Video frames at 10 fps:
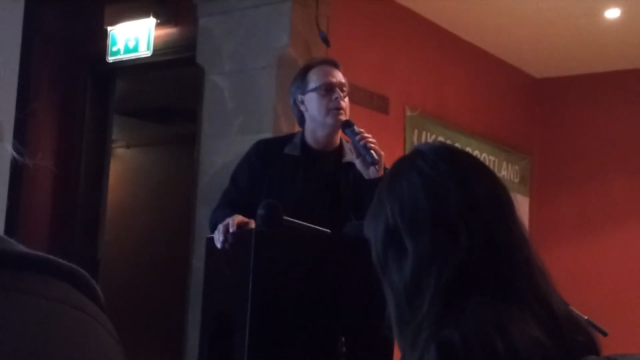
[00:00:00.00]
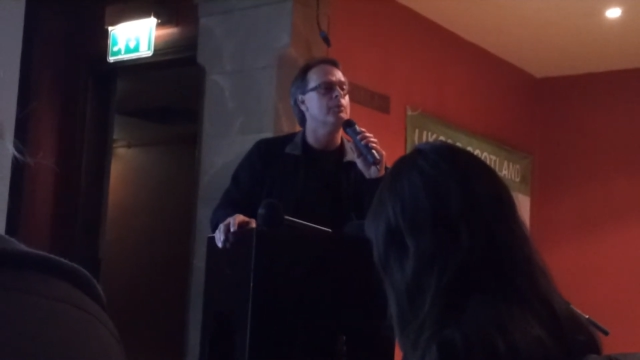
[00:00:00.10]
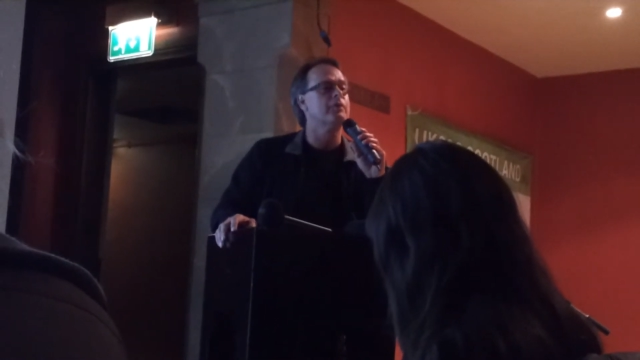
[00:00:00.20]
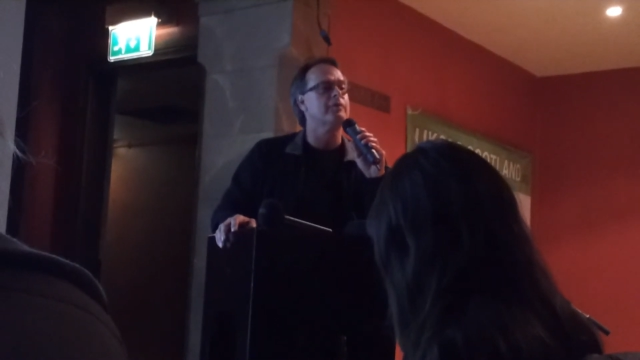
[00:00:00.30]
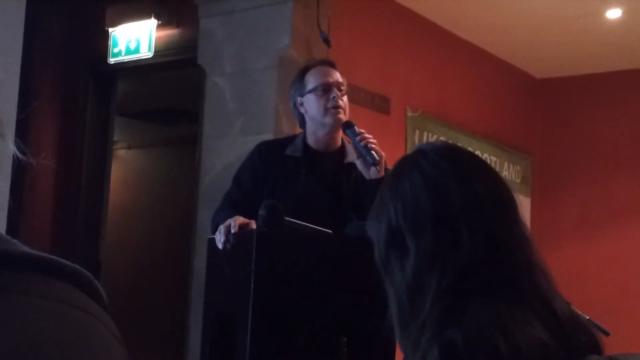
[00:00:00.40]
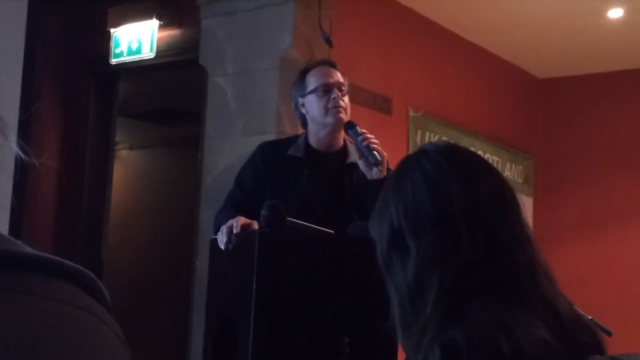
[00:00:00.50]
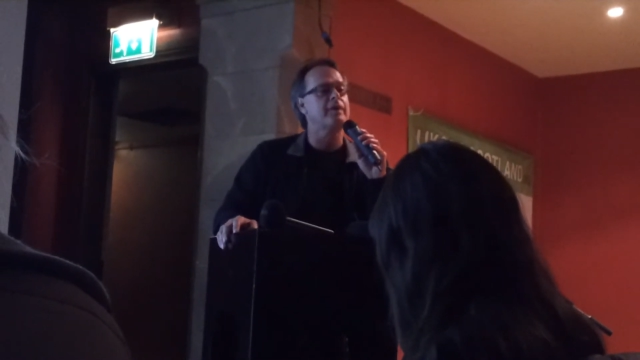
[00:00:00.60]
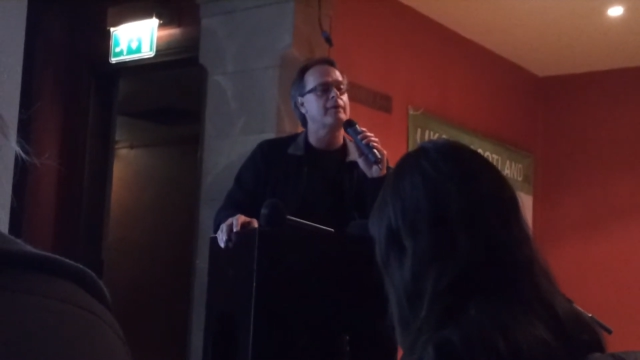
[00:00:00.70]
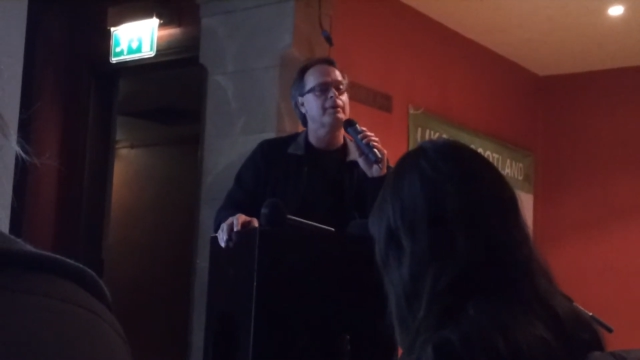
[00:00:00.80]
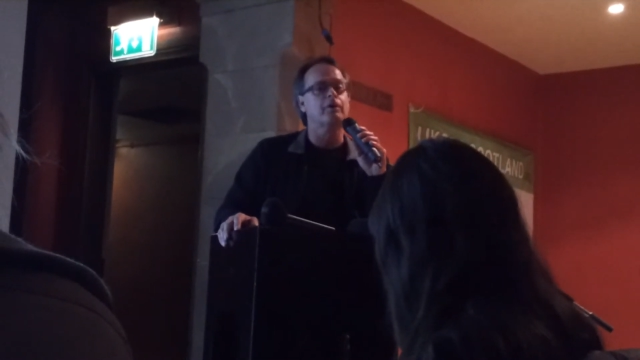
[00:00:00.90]
was a
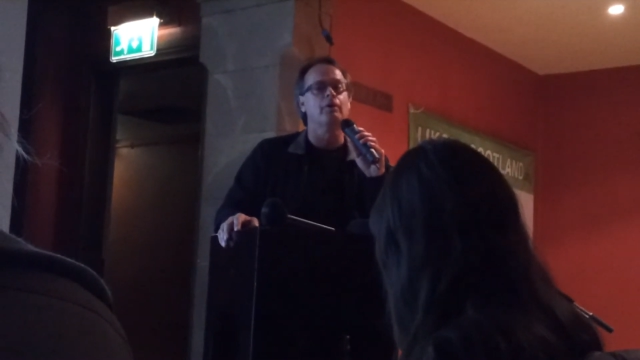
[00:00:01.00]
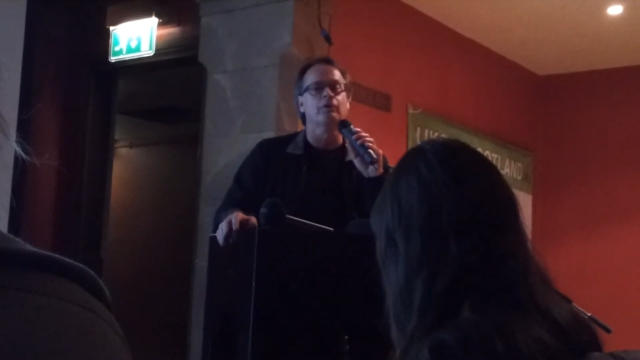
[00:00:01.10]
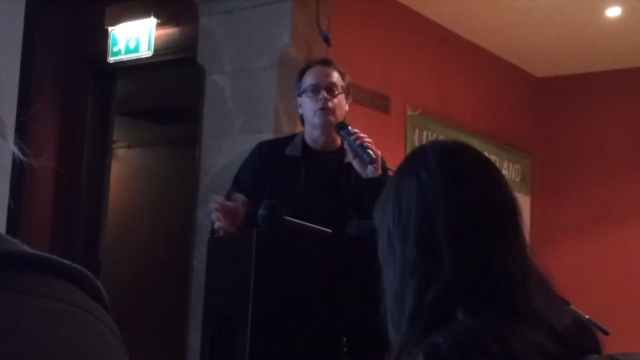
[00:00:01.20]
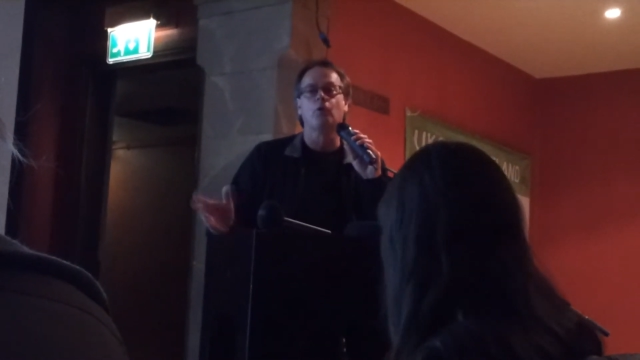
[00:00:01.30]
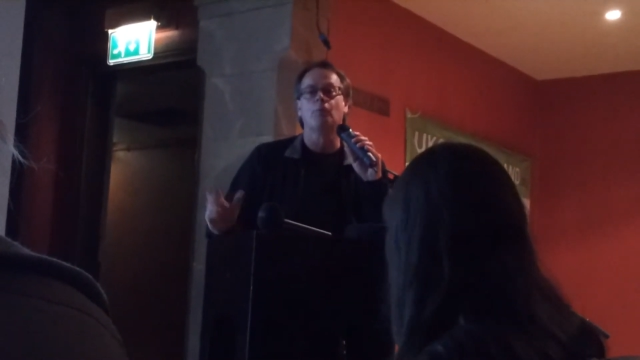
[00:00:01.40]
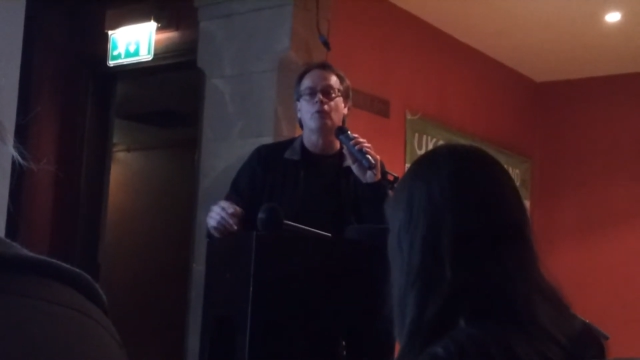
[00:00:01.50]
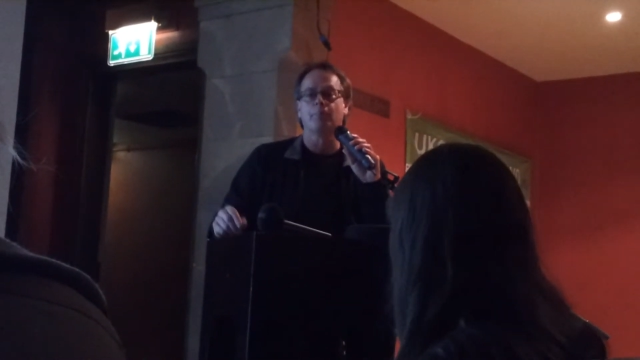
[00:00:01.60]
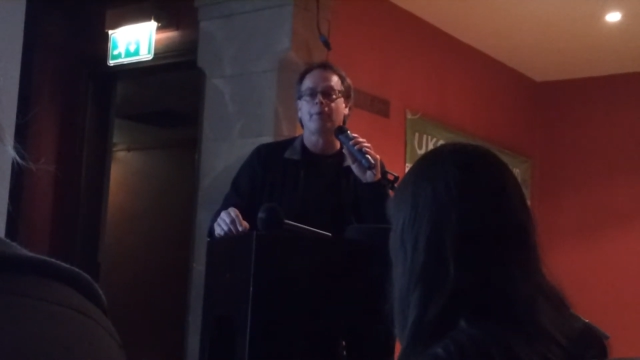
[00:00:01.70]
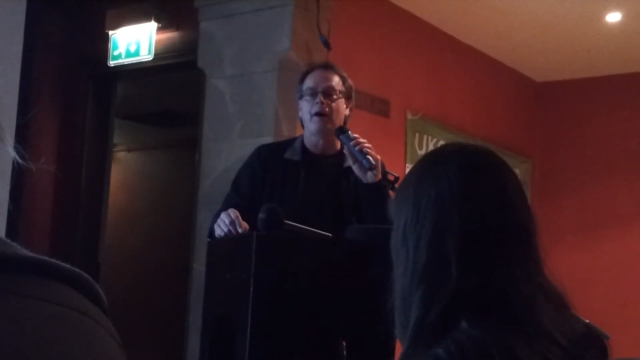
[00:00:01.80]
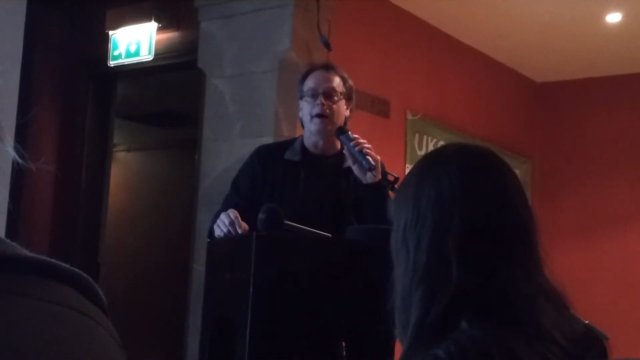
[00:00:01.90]
segment called Grow More
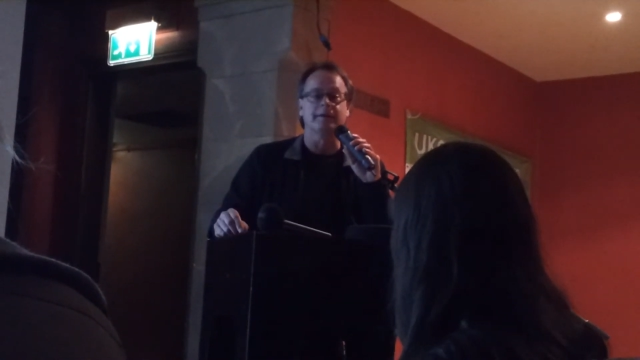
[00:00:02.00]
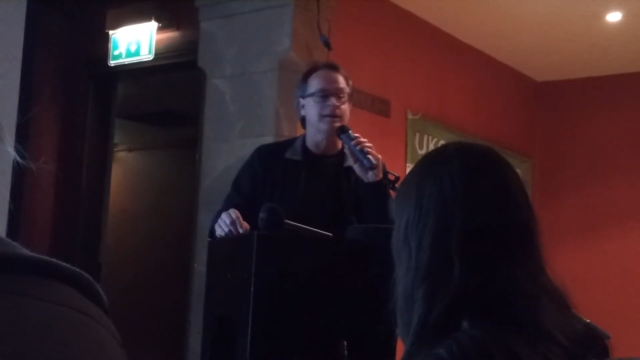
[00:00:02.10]
Pot.